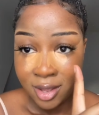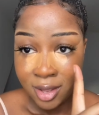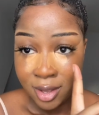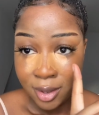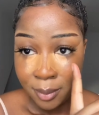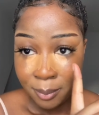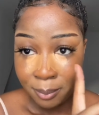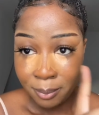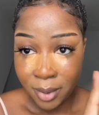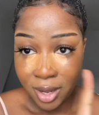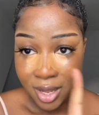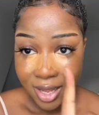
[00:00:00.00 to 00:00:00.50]

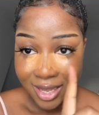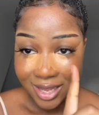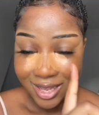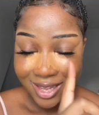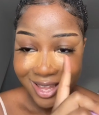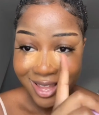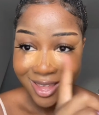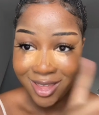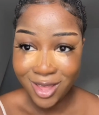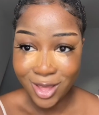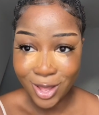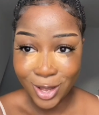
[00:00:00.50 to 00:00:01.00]
my
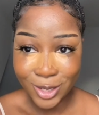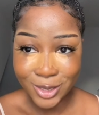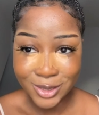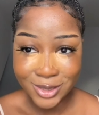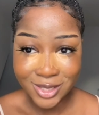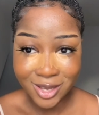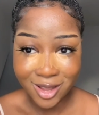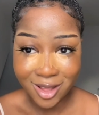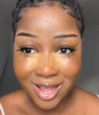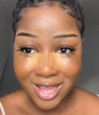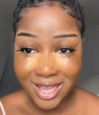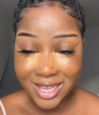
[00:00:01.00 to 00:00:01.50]
under
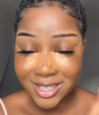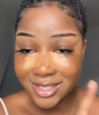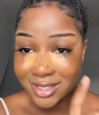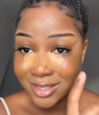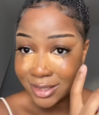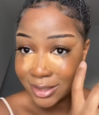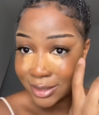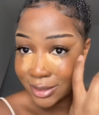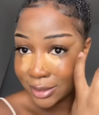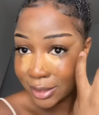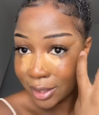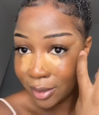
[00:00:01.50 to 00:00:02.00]
eyes,
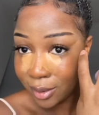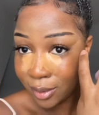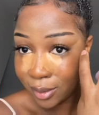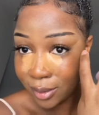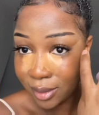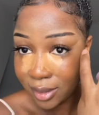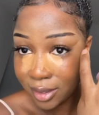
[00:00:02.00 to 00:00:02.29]
so